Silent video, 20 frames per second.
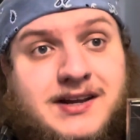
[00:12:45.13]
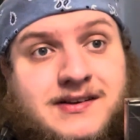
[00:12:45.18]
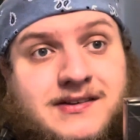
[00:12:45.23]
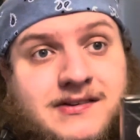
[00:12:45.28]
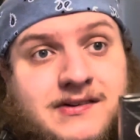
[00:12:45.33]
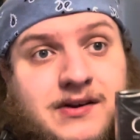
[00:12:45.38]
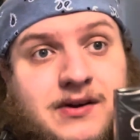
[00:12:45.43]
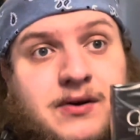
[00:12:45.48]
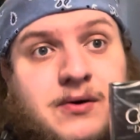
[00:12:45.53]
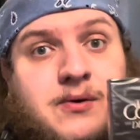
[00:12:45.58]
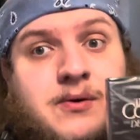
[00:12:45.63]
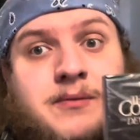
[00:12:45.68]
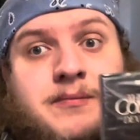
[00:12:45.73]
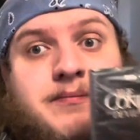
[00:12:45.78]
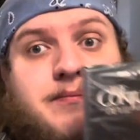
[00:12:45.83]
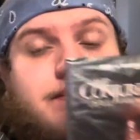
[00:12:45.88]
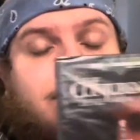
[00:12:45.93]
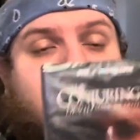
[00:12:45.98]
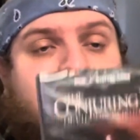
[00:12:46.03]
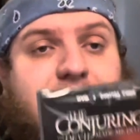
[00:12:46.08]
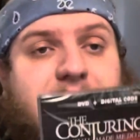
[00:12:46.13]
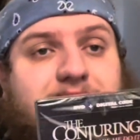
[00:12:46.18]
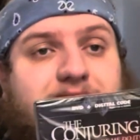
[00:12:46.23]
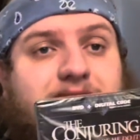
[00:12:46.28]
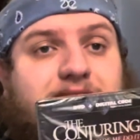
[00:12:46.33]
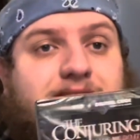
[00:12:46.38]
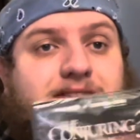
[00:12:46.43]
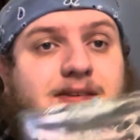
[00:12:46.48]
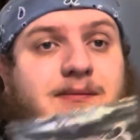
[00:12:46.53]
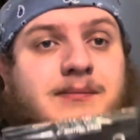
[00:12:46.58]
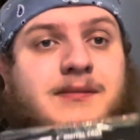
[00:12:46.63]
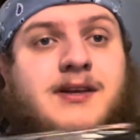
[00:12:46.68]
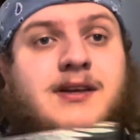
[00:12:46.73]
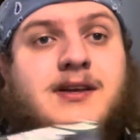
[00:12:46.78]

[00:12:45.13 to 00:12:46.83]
so that's awesome.